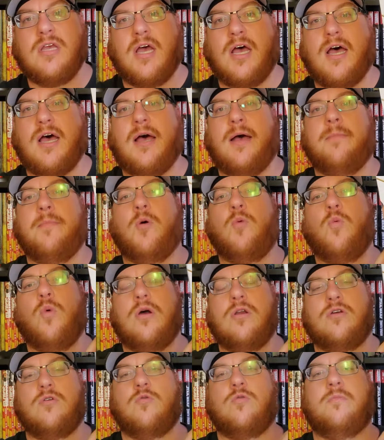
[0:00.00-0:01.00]

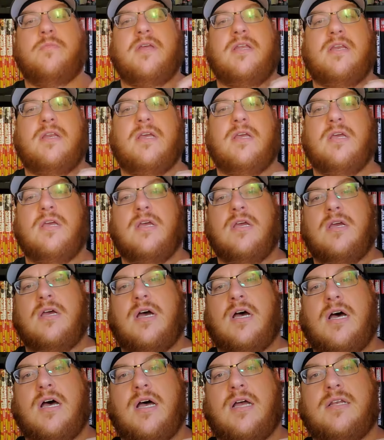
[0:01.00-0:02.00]
Wonder Woman
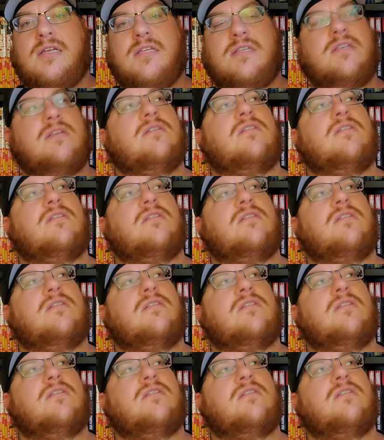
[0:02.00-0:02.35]
DC